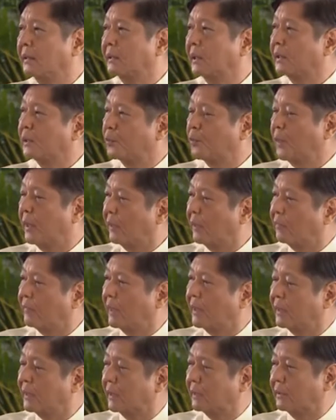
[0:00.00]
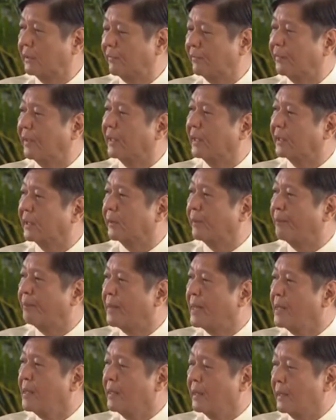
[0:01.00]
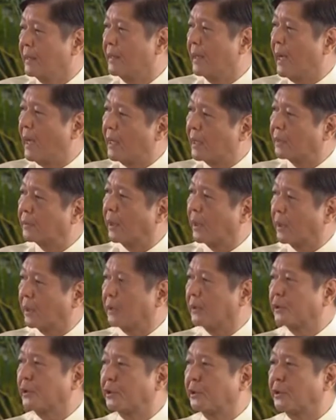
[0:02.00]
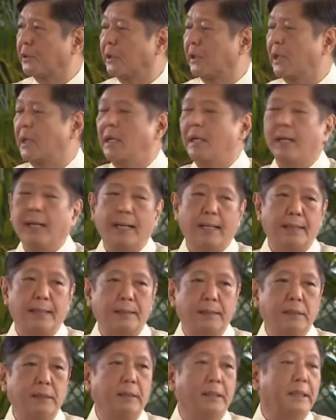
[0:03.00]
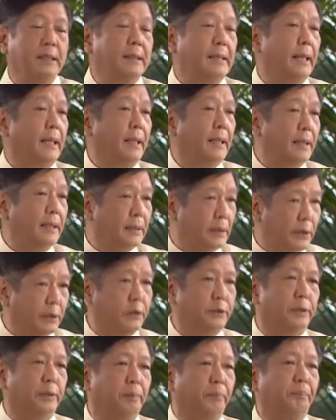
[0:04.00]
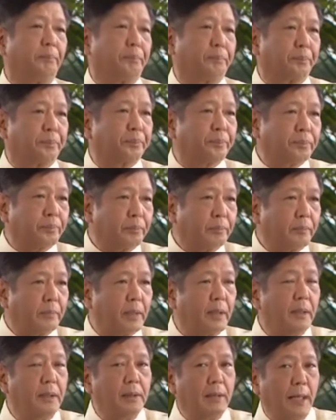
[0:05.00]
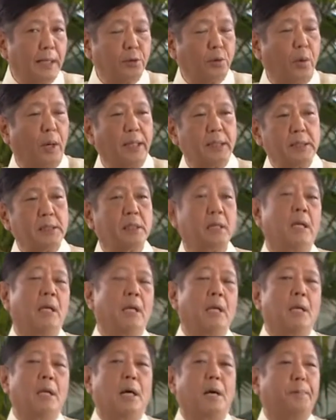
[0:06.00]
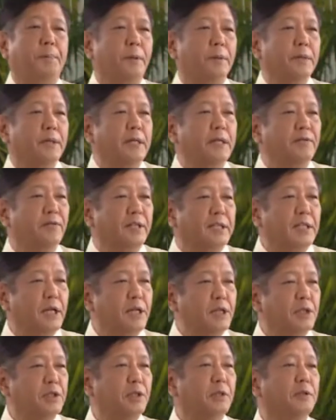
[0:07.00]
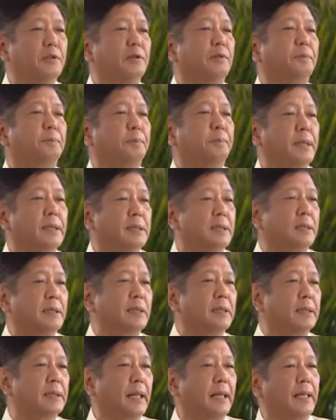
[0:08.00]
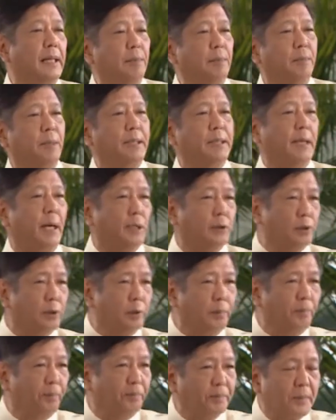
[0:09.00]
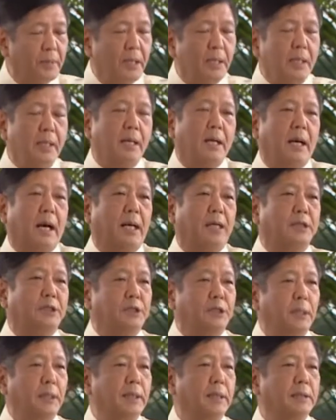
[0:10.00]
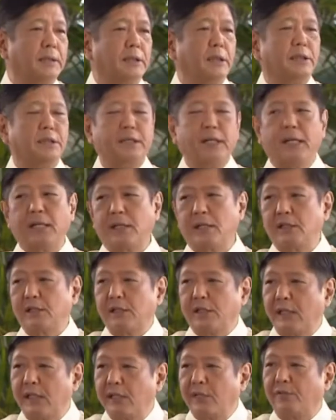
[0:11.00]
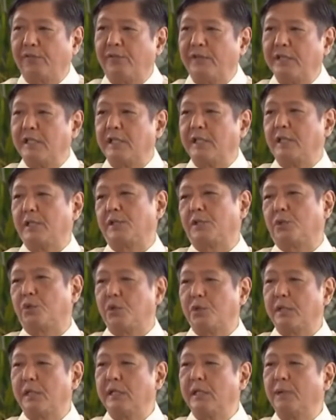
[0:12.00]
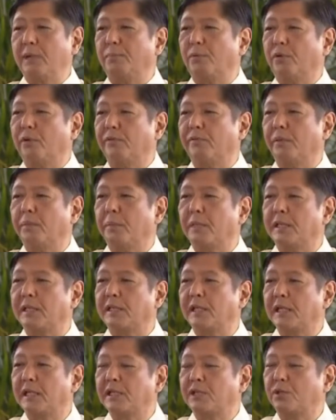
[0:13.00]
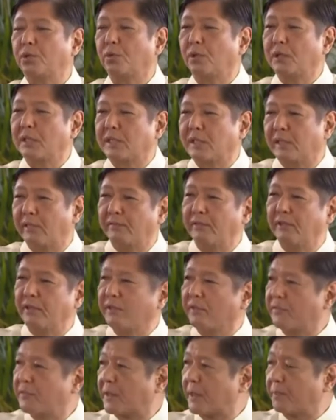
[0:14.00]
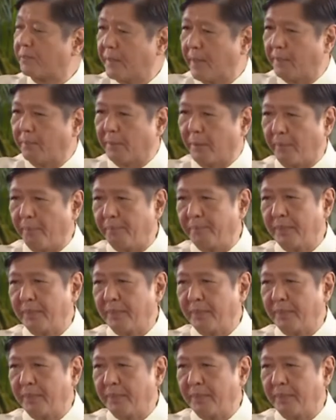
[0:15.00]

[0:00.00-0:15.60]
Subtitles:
as we have identified them in agriculture and in energy. Likewise, upon the invitation of President Halima Yacob, I shall undertake a state visit to Singapore from the 6th to the 7th of September.